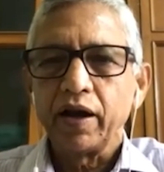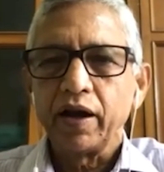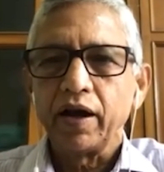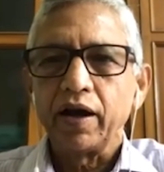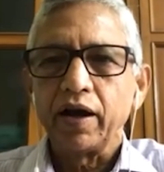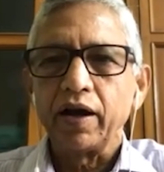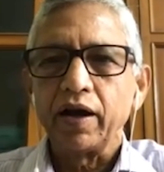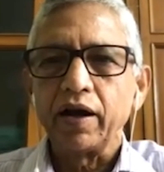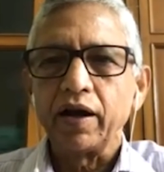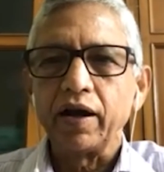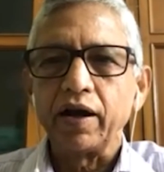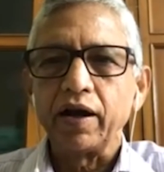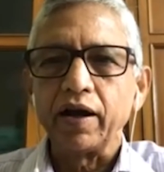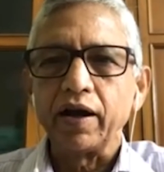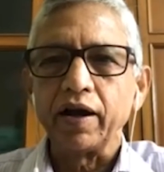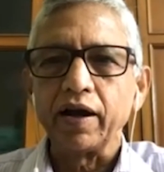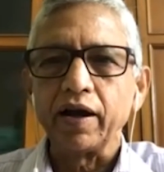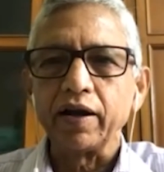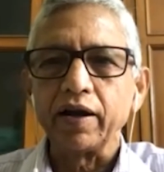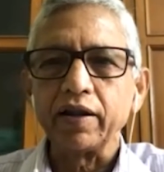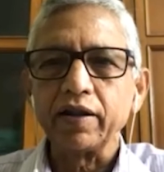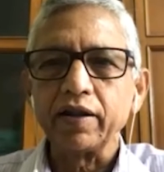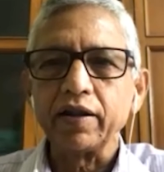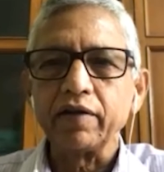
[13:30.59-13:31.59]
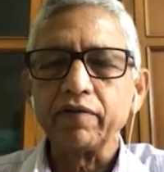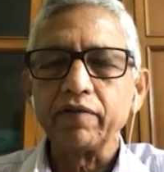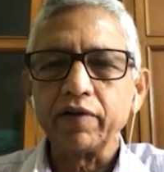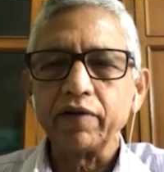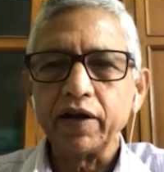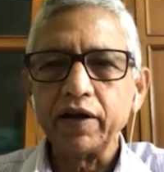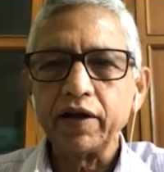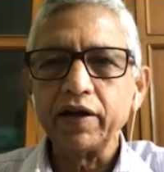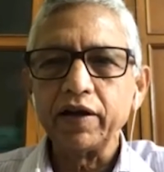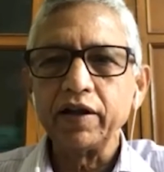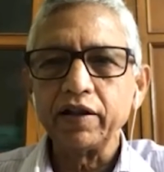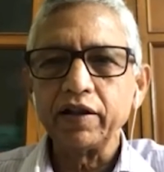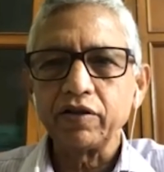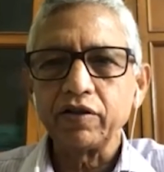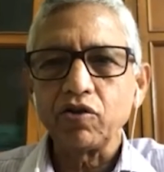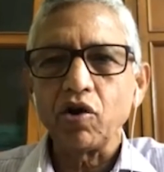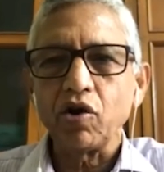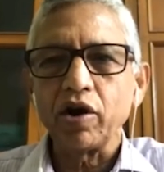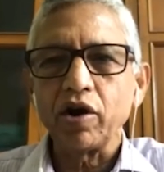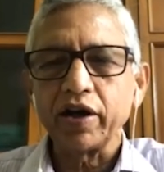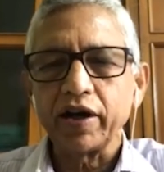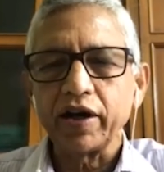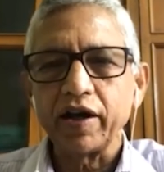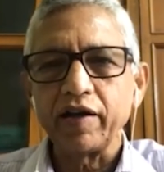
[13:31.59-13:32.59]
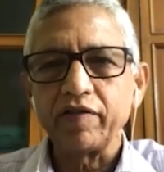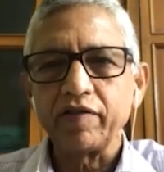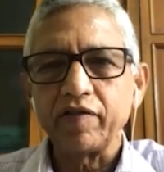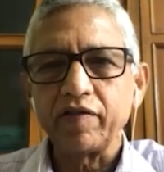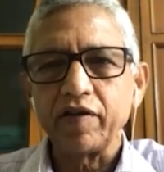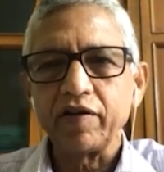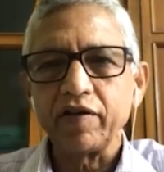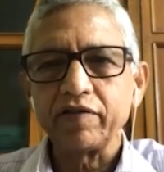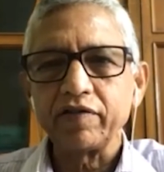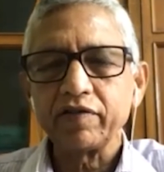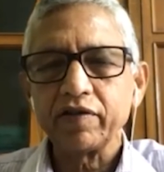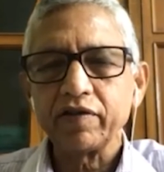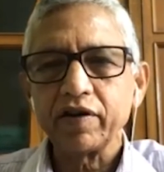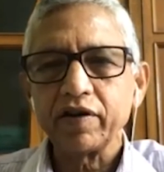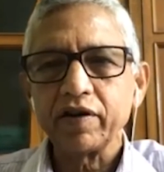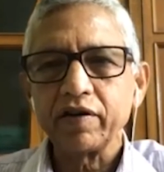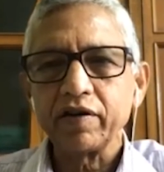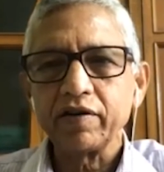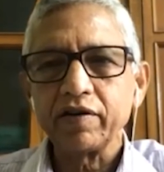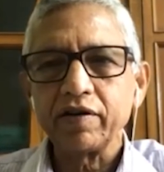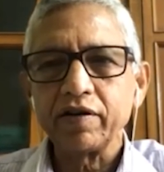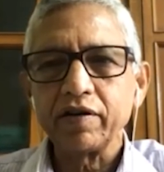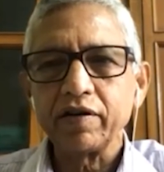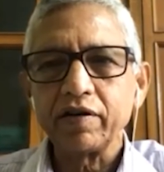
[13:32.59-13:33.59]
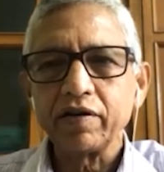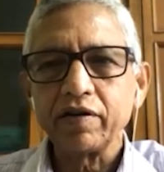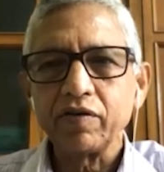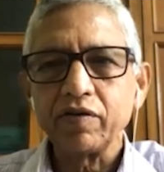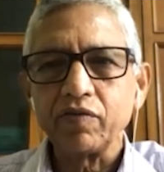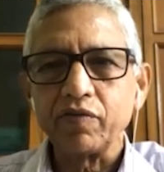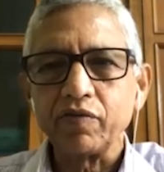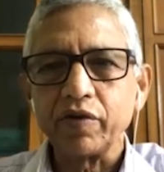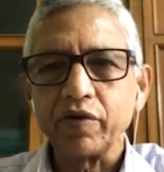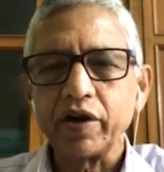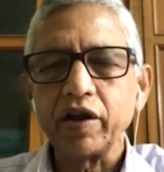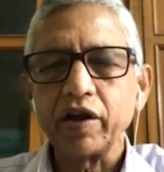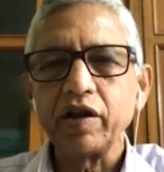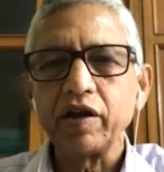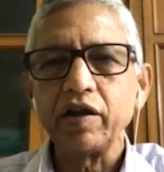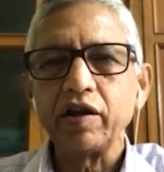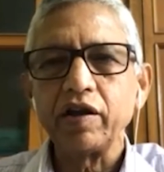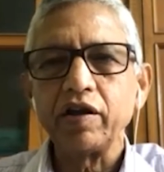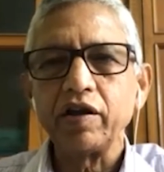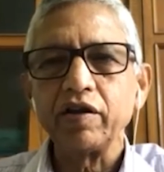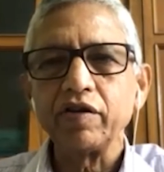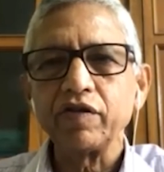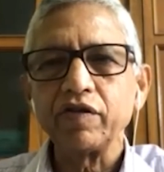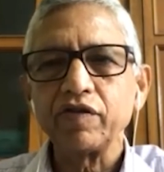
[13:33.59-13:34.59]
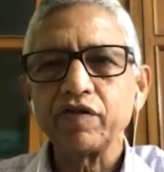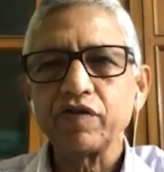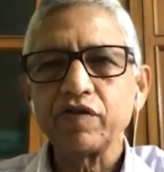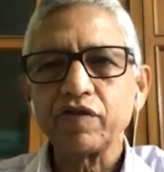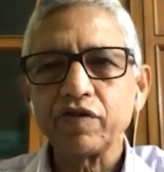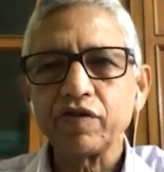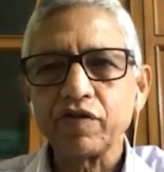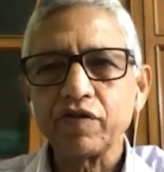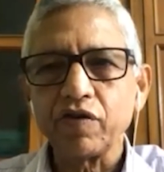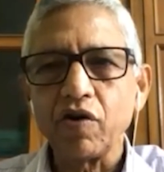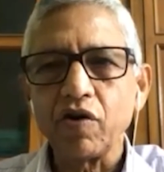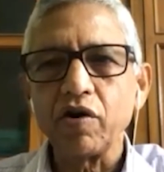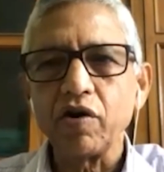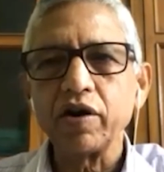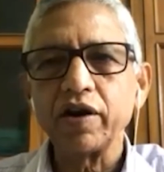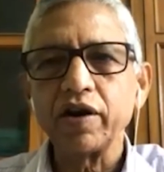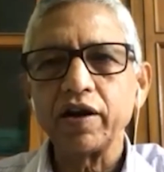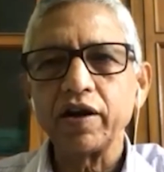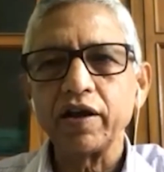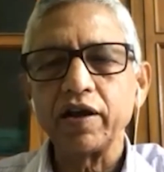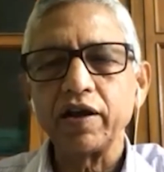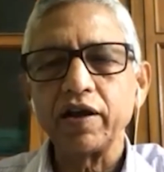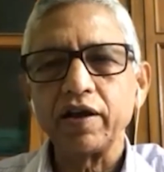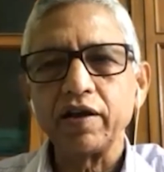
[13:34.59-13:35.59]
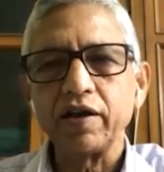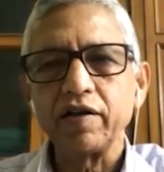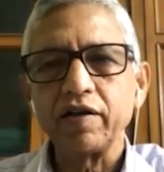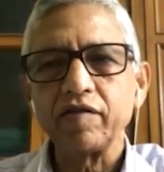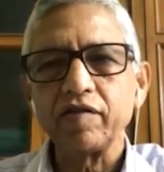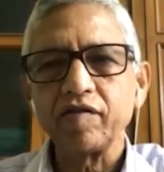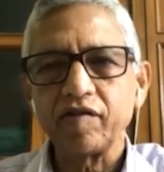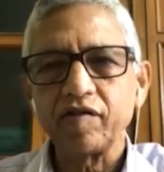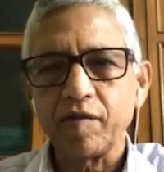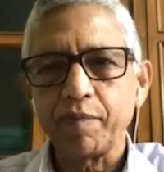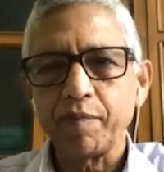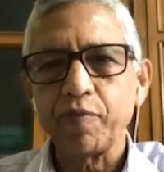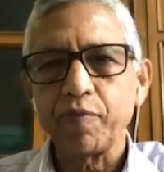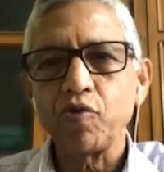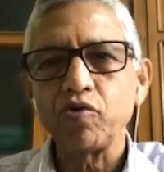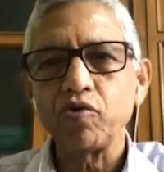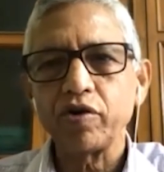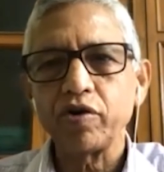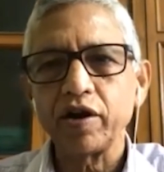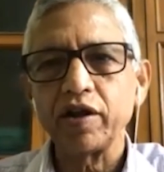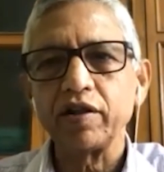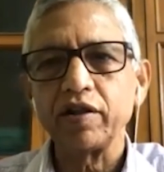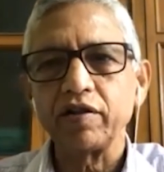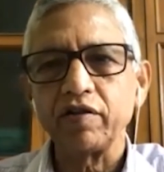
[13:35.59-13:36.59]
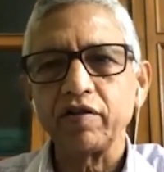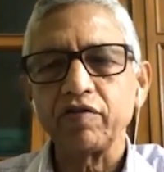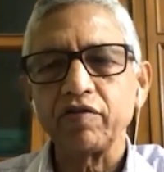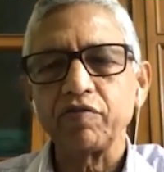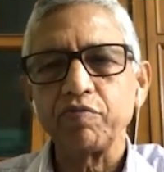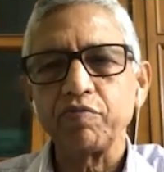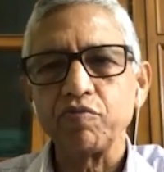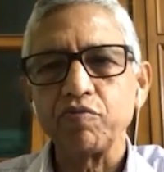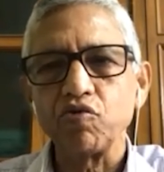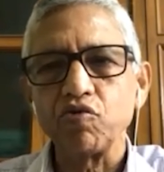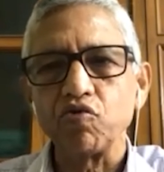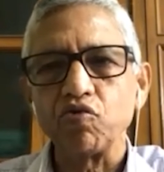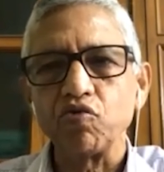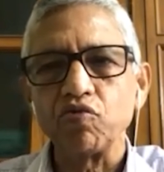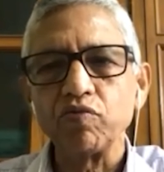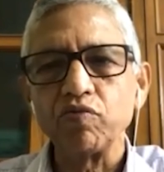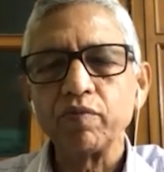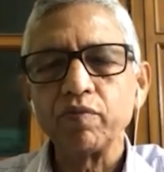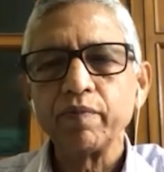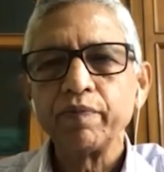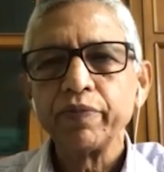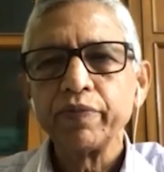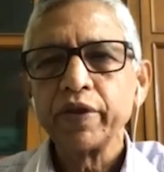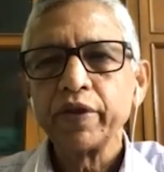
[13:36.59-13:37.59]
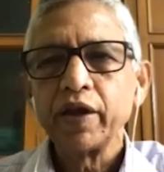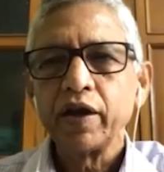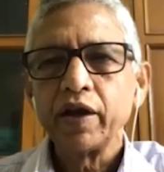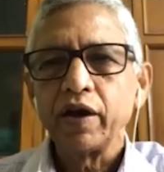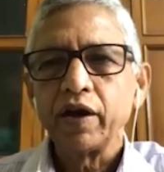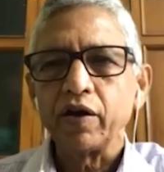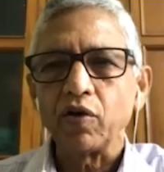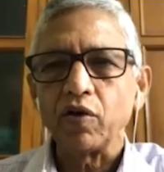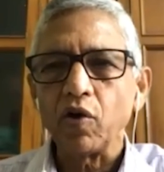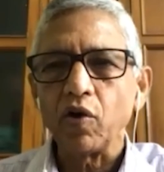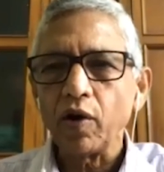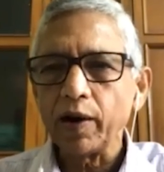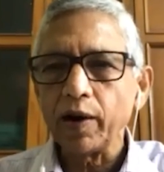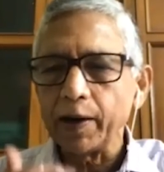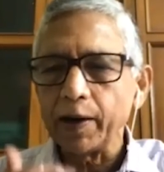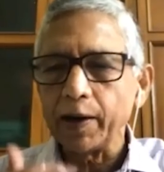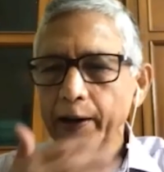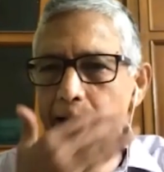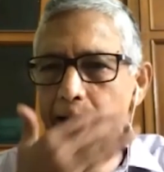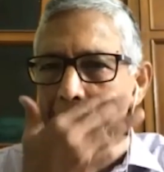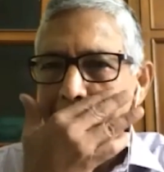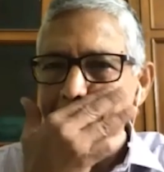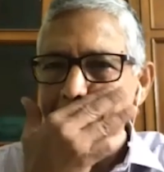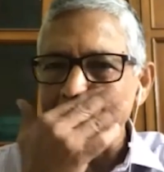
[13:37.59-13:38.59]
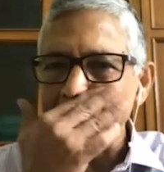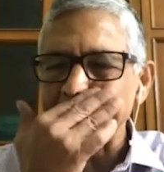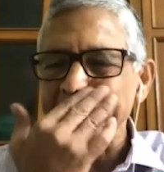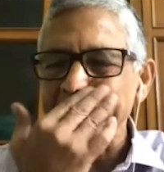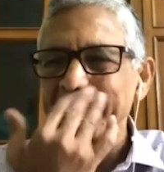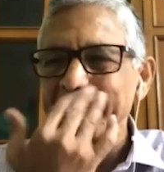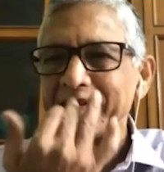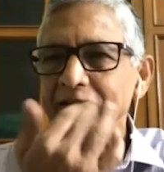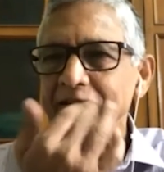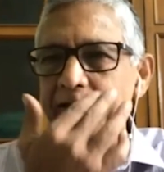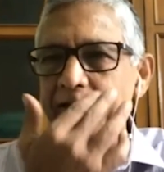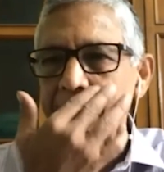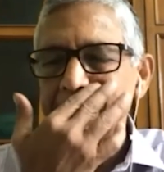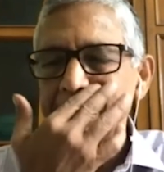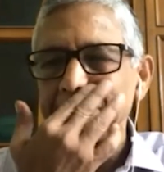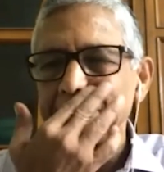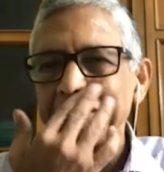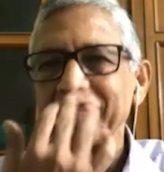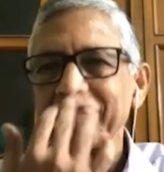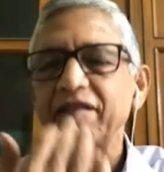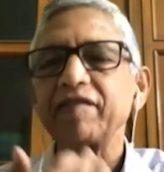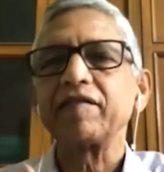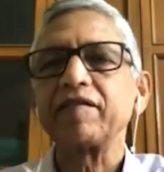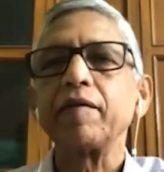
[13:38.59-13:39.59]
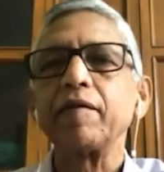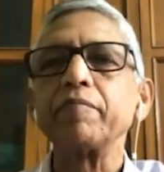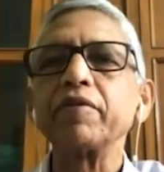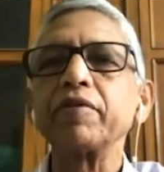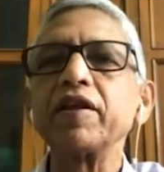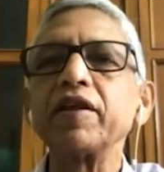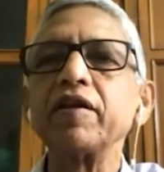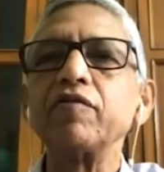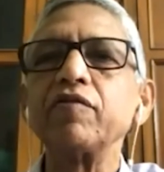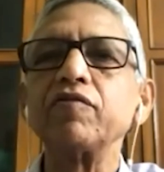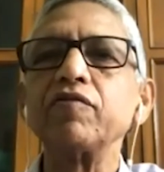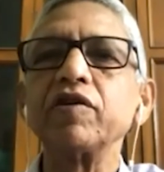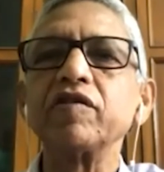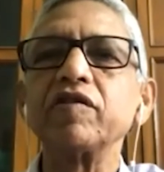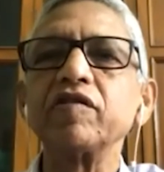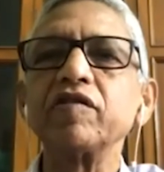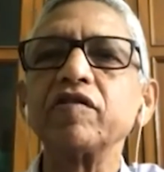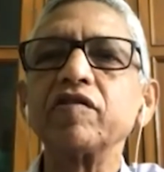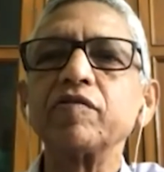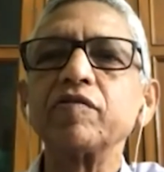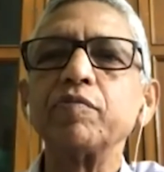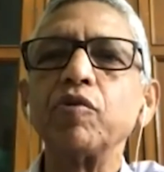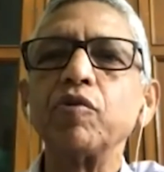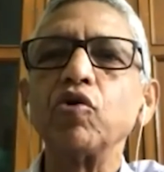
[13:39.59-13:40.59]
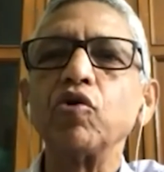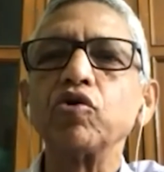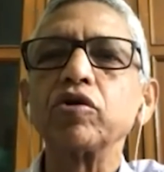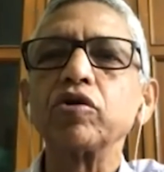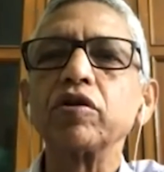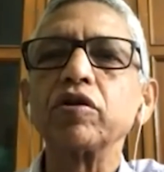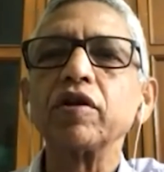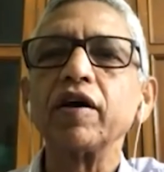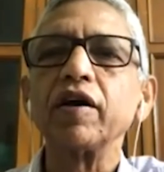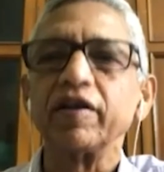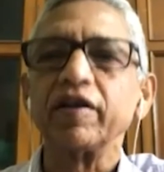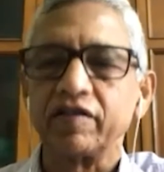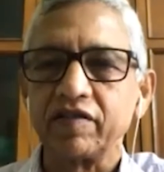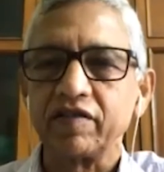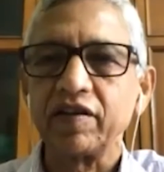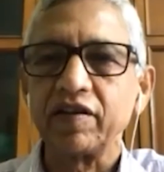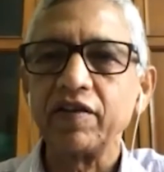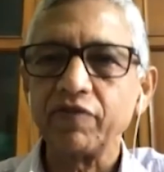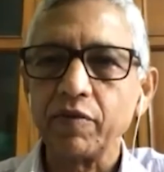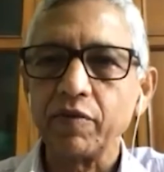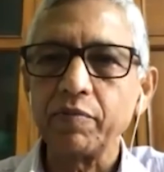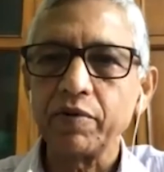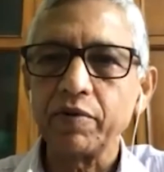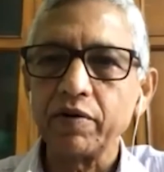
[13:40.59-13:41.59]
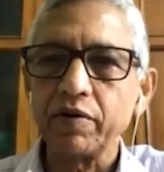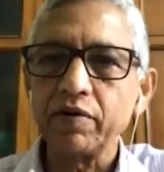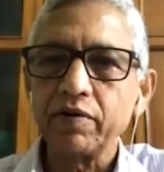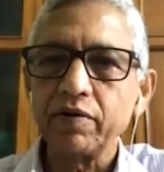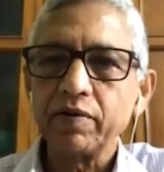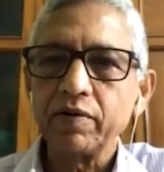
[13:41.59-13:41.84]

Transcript: mm-hmm. and the World Health Organization very strongly supporting this move are all indications that this is something which is both achievable